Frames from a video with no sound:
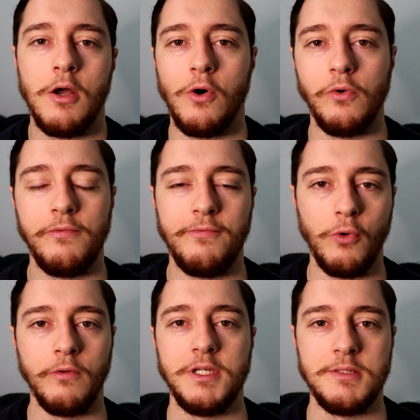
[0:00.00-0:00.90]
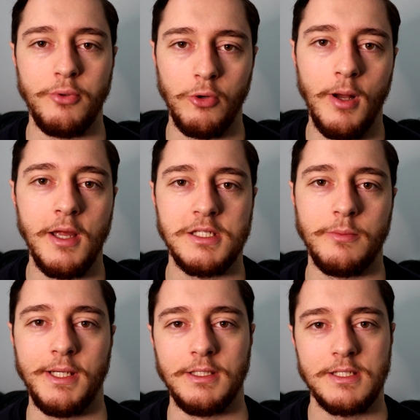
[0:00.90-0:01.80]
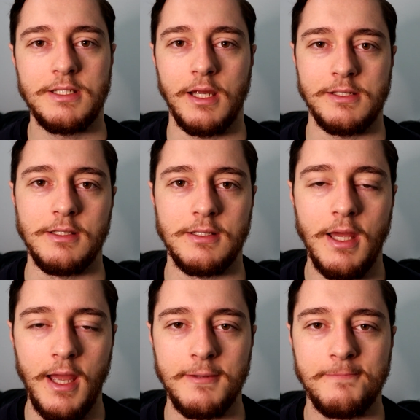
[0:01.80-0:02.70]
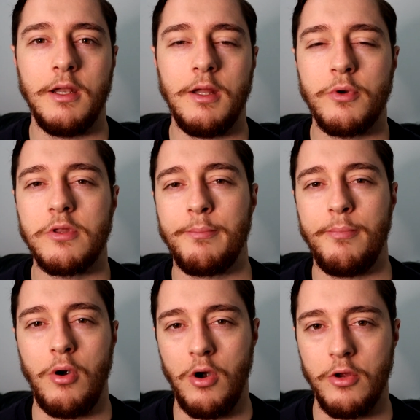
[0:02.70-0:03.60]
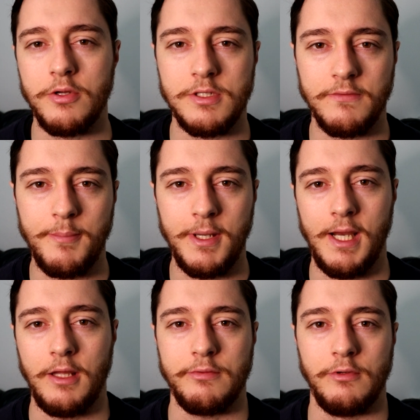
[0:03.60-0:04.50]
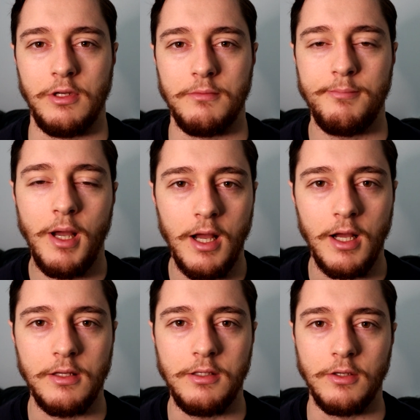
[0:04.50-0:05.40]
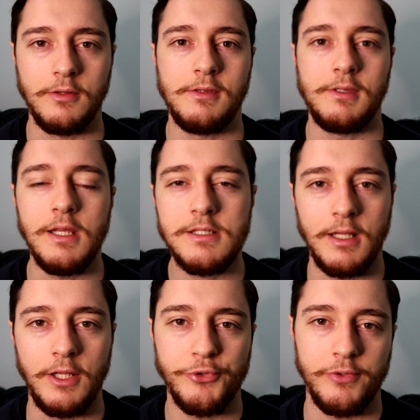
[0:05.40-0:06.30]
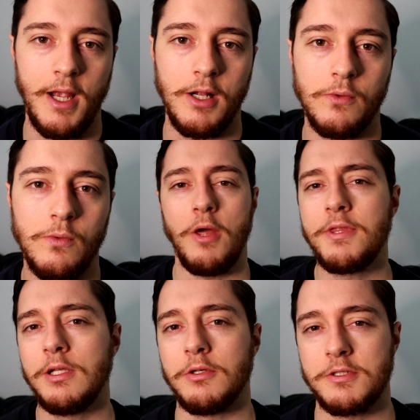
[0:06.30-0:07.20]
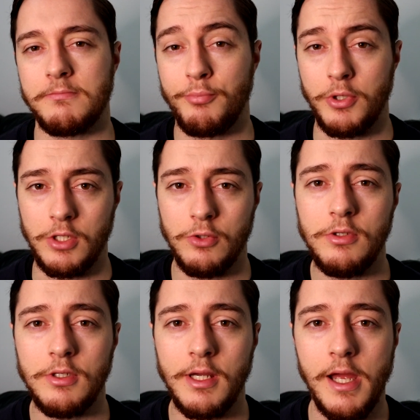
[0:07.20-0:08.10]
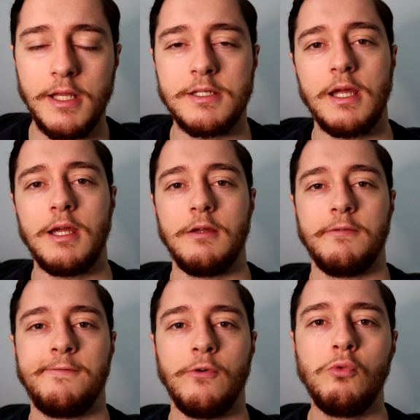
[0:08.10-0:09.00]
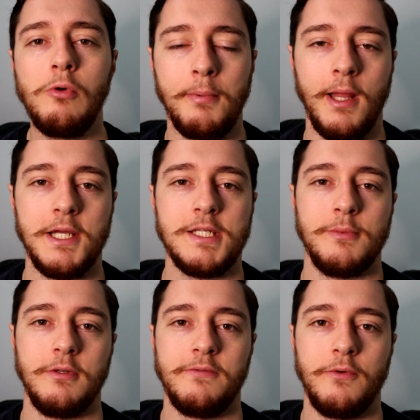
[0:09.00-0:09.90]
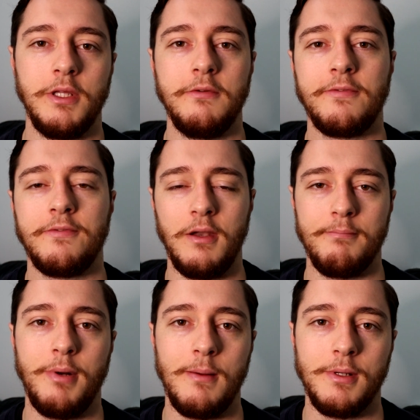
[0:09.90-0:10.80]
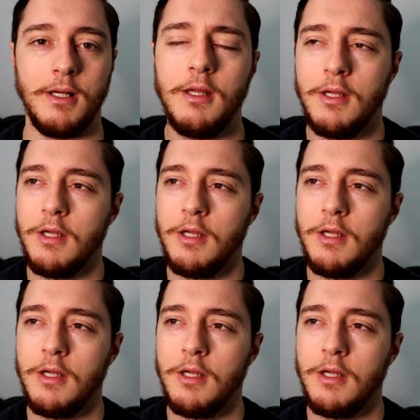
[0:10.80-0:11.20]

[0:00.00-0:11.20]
all four of these bull bars that we're discussing today. Now, what are the pros of the PIAC 3-loop bar? You got decent entry angle. I think it looks pretty good, and it's a full replacement for the front bumper,